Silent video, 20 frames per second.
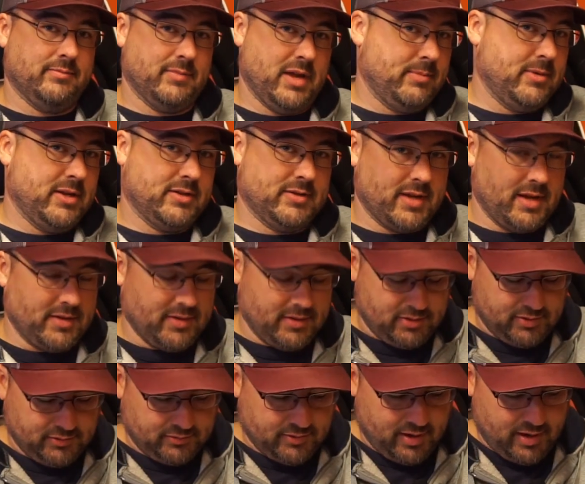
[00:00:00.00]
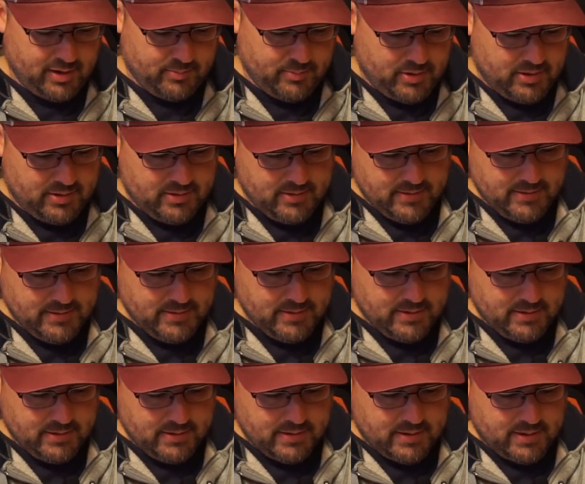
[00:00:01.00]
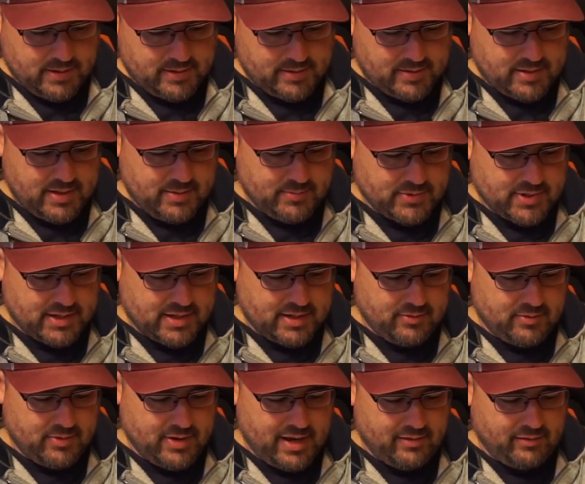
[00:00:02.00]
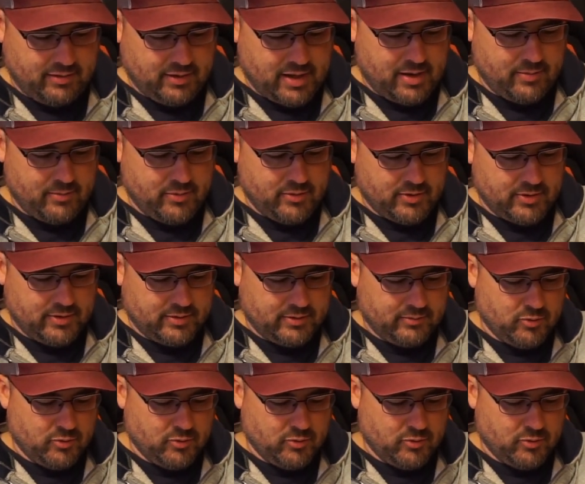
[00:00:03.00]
Maybe it stays in just fine, but it seems like it would have a lot more